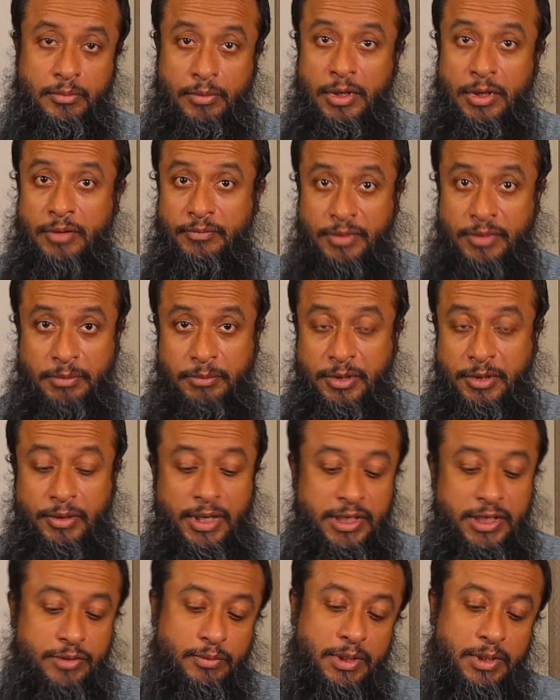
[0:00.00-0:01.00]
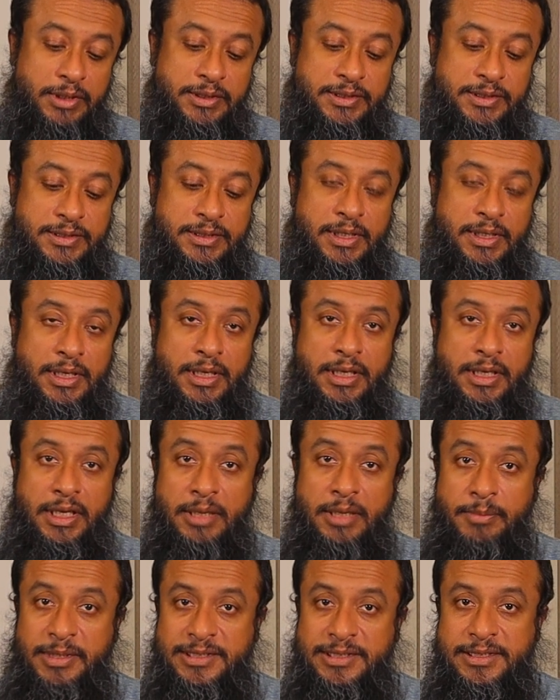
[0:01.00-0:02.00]
one of the great ones, he
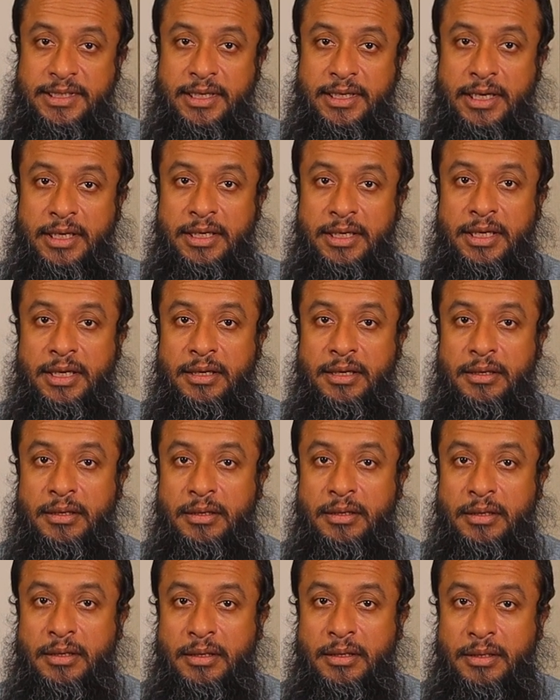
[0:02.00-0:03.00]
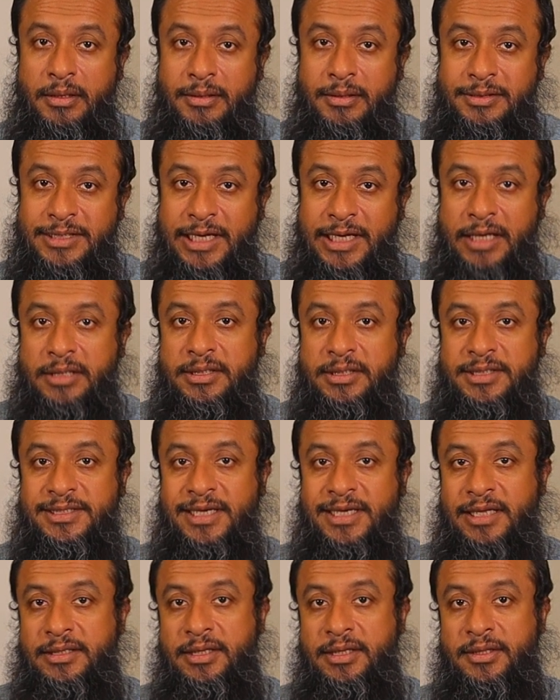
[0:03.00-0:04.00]
basically tagged this
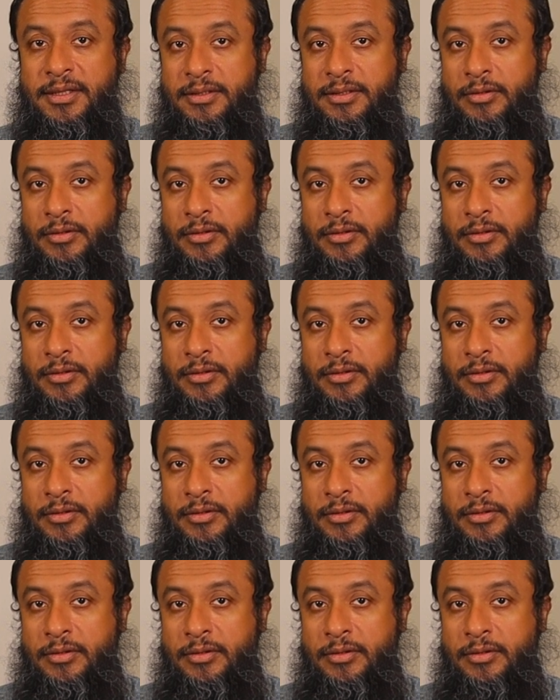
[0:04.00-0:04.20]
hadith as